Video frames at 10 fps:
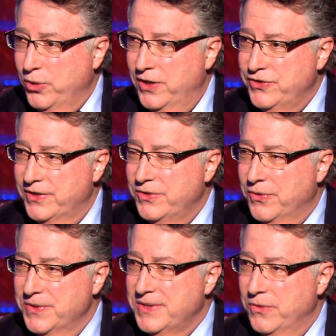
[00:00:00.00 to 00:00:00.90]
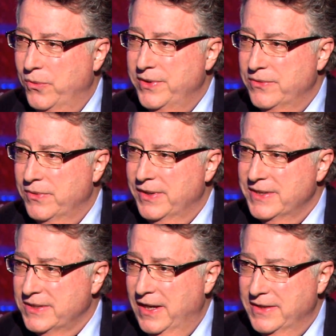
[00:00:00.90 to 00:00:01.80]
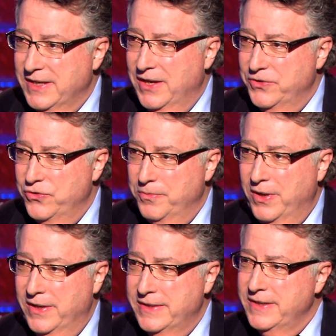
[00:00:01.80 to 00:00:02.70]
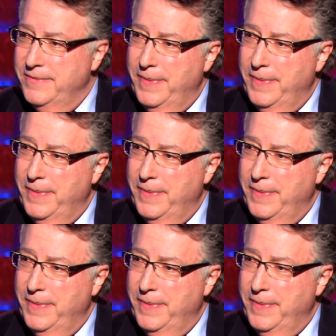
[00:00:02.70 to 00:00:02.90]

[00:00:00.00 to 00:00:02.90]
project, or is there one that really stands out in your mind?